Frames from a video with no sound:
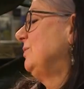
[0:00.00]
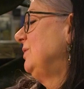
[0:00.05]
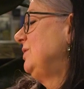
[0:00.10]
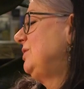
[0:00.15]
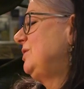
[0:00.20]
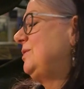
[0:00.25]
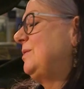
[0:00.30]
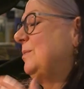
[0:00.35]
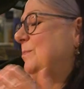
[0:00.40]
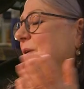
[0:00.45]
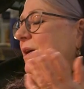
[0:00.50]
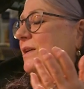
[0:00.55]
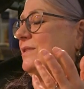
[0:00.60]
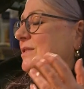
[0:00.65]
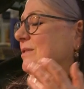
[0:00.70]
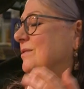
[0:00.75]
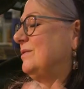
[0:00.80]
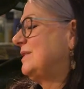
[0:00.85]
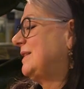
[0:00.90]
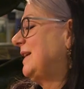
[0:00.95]
thought the
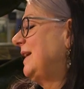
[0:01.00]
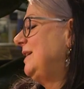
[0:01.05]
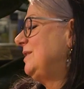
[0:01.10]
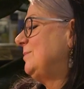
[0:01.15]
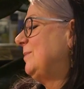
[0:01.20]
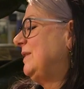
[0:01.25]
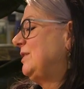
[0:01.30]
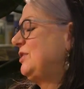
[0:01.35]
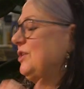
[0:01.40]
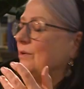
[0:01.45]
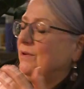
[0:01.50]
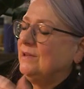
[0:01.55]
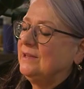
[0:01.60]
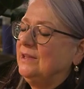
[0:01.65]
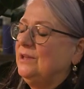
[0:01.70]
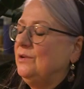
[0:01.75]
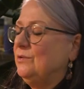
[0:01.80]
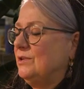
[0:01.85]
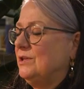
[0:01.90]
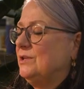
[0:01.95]
person on stage made a joke
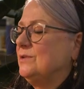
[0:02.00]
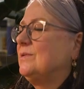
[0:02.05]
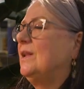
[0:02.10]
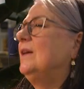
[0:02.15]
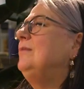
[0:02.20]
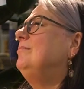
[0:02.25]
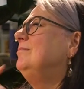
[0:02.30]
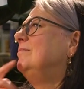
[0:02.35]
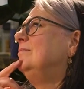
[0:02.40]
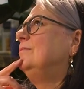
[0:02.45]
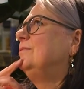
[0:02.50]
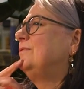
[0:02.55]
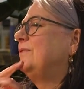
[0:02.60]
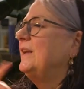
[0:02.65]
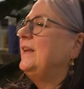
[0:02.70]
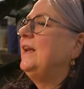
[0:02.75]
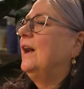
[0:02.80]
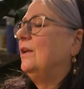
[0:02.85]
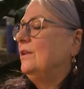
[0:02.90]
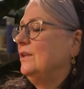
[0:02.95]
and then the audience were like,
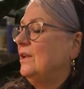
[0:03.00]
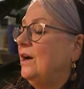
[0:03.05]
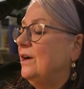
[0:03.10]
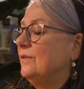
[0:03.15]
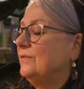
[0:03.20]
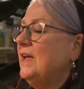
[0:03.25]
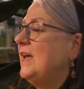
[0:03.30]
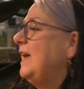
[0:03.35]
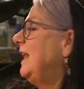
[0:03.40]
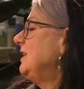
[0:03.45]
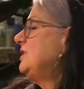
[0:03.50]
funny, I'll laugh.